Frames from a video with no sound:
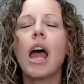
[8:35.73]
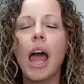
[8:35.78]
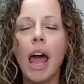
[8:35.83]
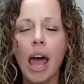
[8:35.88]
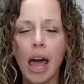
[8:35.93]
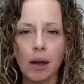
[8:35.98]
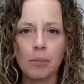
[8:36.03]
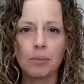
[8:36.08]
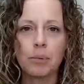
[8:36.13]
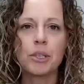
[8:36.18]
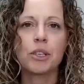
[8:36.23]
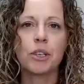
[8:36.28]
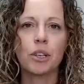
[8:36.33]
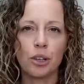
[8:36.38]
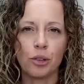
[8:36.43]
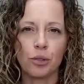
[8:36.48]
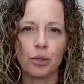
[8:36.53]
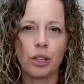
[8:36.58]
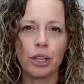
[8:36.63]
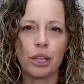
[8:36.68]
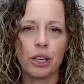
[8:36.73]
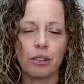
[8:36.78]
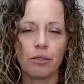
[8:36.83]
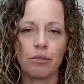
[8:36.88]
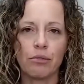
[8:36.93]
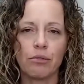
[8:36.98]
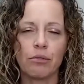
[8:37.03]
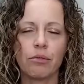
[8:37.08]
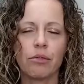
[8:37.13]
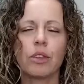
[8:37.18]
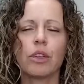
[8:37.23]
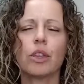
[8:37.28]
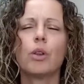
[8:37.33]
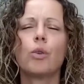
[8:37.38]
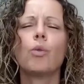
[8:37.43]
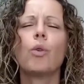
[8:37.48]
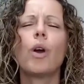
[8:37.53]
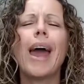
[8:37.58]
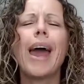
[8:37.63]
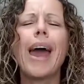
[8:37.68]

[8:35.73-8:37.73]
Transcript: Absolutely. You